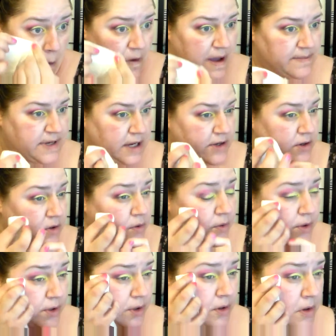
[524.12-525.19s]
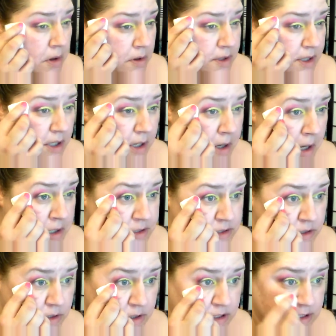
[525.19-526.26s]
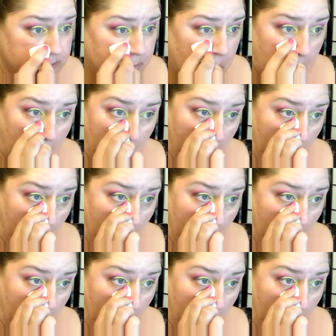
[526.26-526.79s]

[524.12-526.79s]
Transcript: wipe down your corner to get a nice crisp